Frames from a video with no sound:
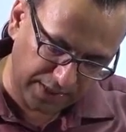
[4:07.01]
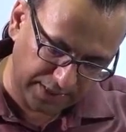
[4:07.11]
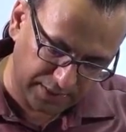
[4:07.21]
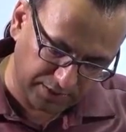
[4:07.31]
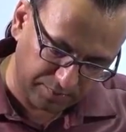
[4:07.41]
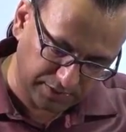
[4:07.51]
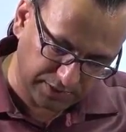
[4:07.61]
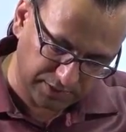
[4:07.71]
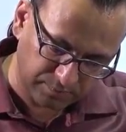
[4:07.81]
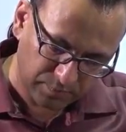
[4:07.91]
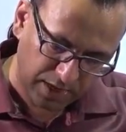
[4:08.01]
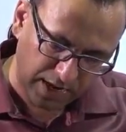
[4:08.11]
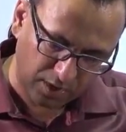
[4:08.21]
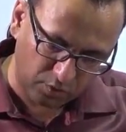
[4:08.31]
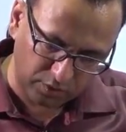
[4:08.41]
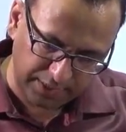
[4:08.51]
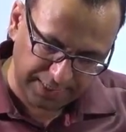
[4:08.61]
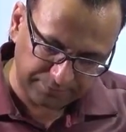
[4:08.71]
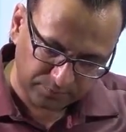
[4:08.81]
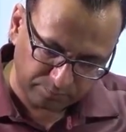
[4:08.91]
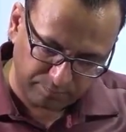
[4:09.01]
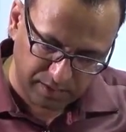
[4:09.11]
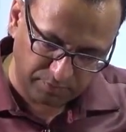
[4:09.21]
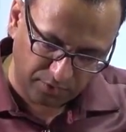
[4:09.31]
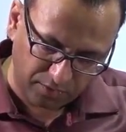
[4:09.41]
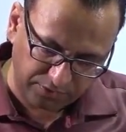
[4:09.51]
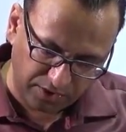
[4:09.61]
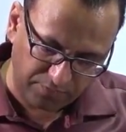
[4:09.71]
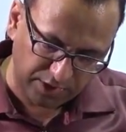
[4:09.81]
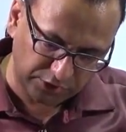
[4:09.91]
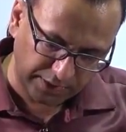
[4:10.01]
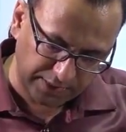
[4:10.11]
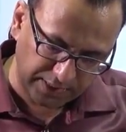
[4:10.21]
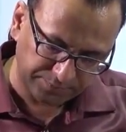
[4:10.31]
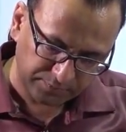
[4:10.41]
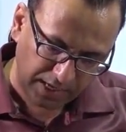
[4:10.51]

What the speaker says: there is a muscle around the bulb of the vagina,